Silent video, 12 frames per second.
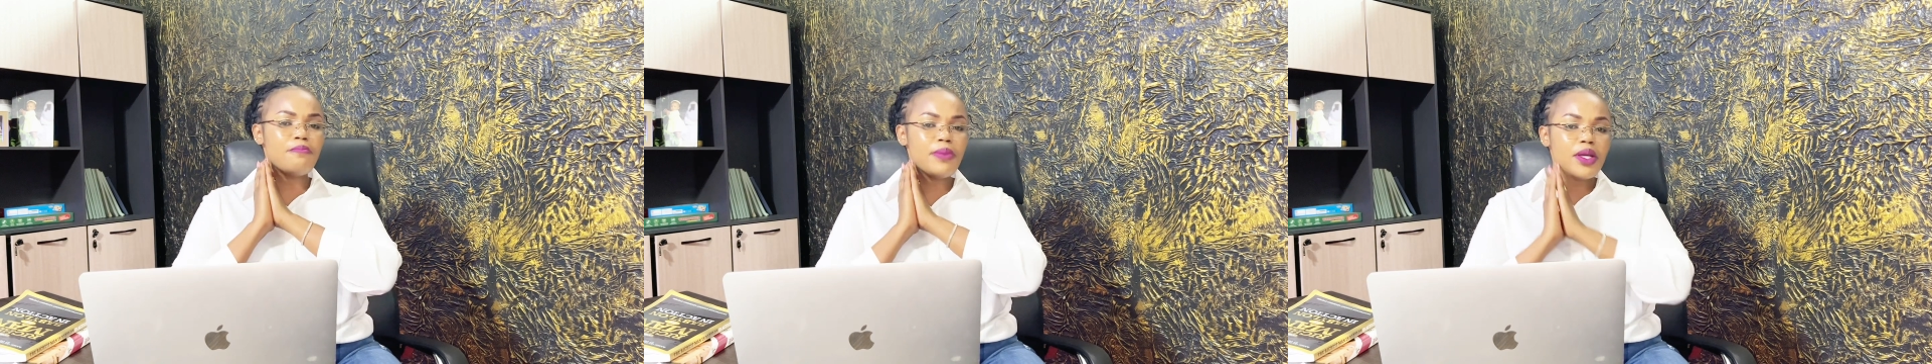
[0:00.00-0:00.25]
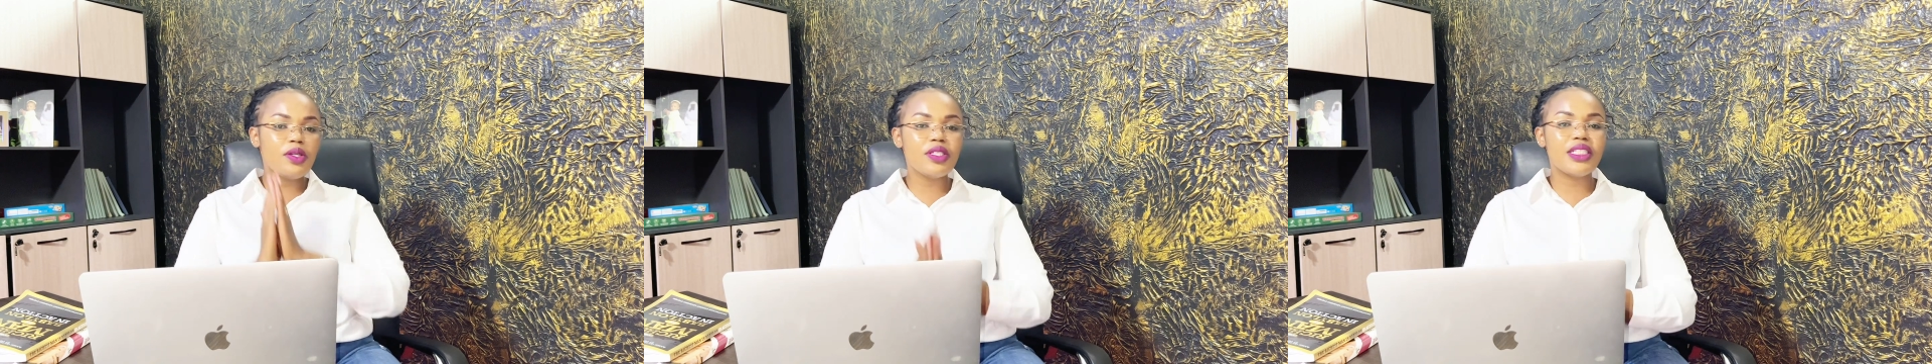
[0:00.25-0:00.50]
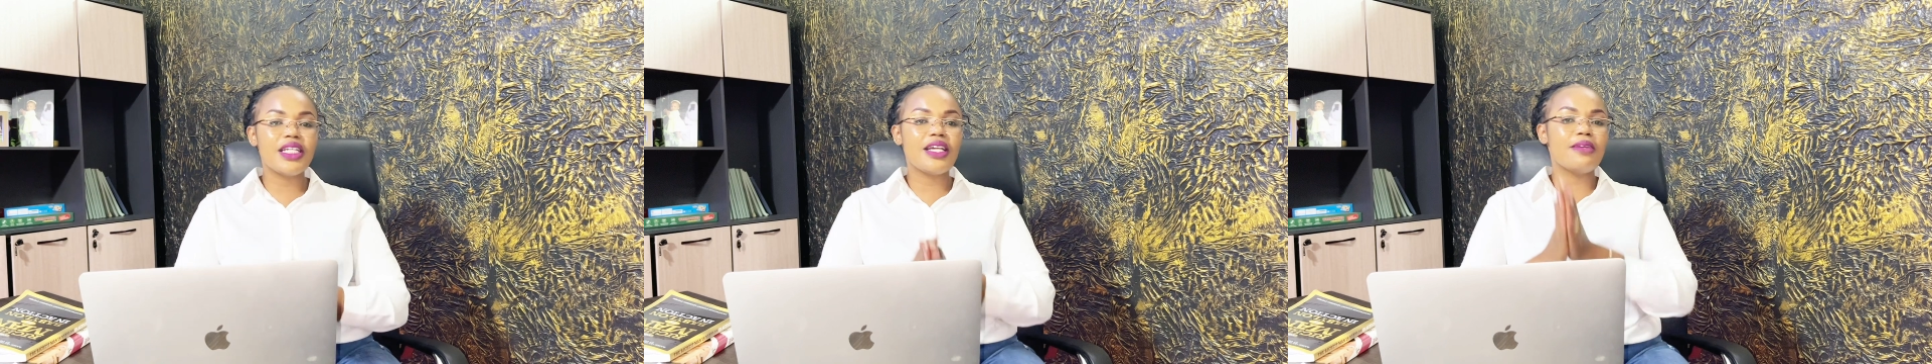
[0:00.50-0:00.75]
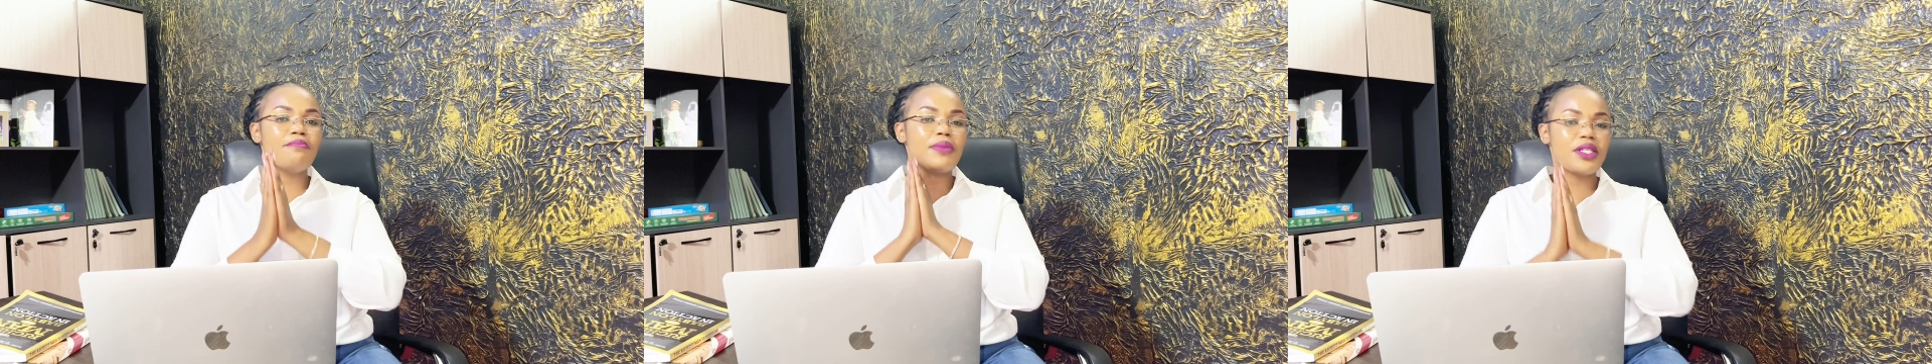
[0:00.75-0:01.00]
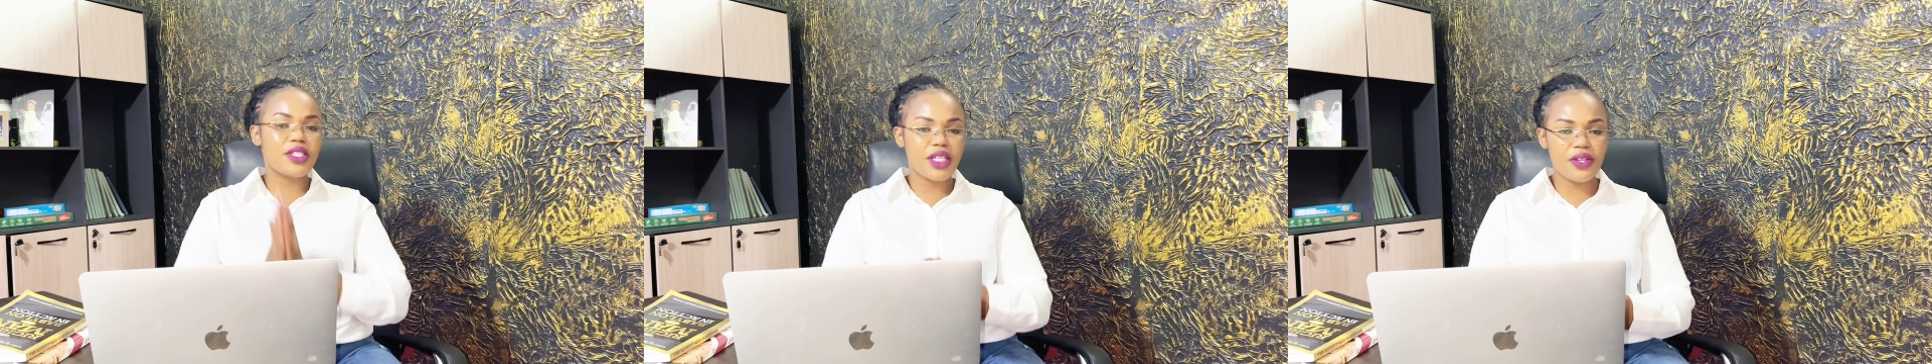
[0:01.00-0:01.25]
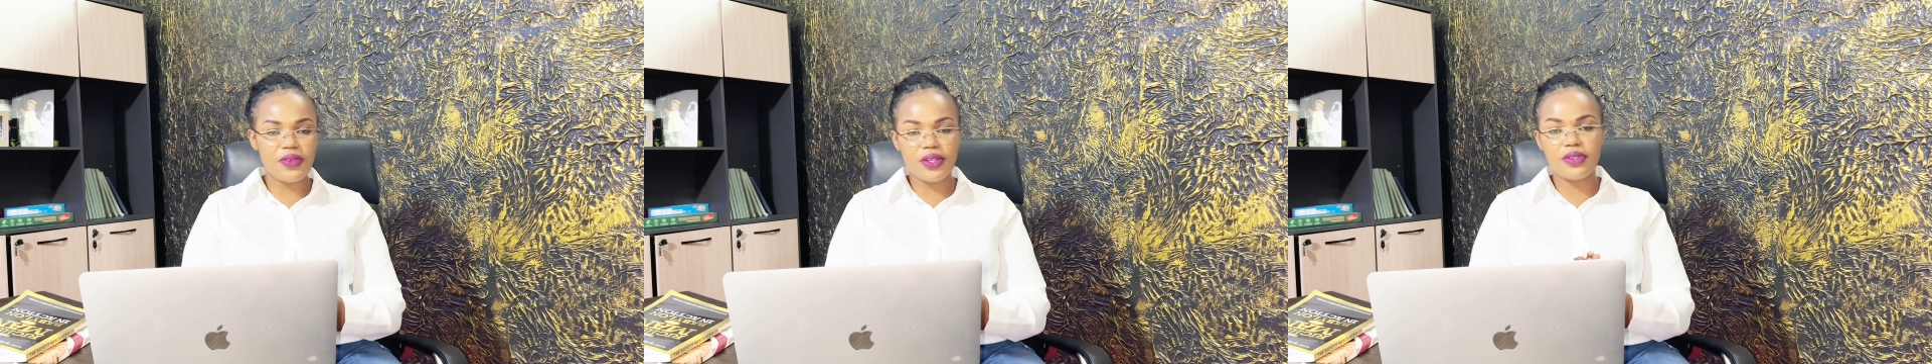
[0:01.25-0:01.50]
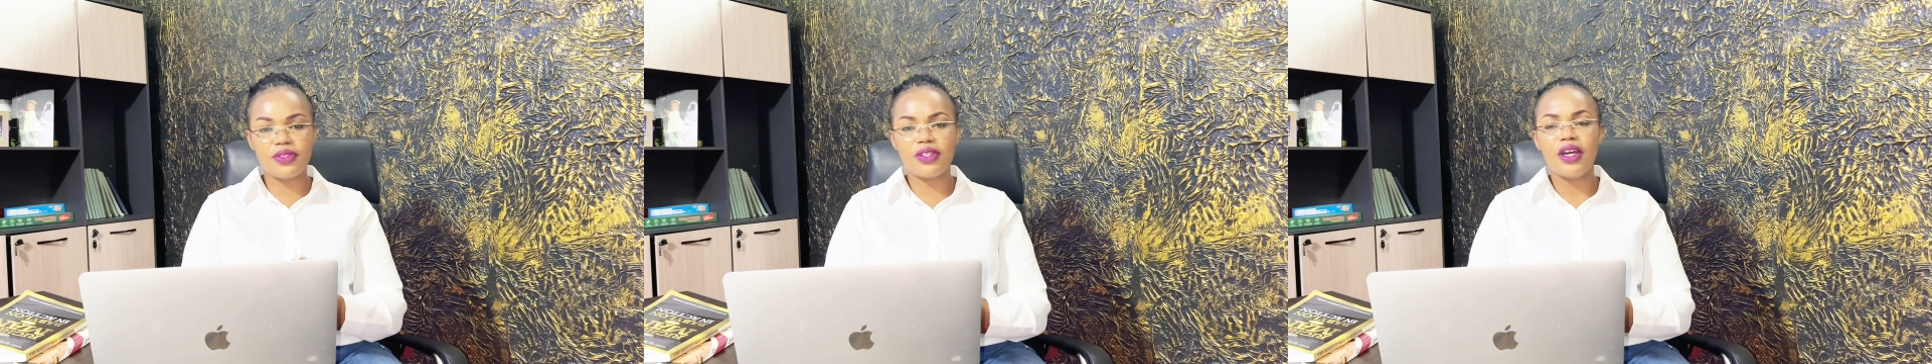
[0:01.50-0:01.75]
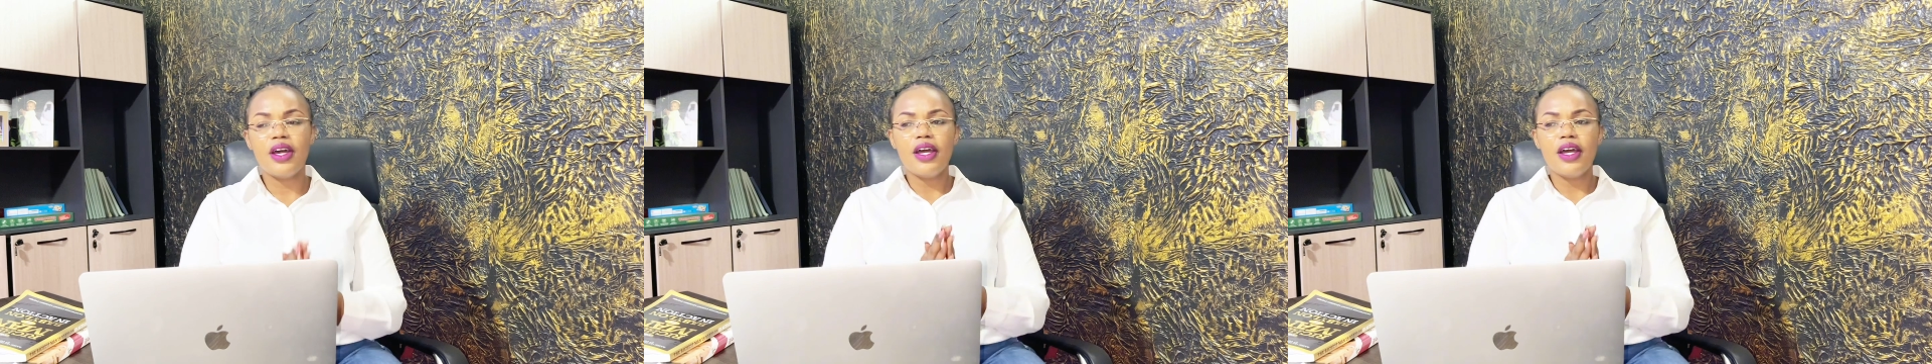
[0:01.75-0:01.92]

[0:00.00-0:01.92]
building materials.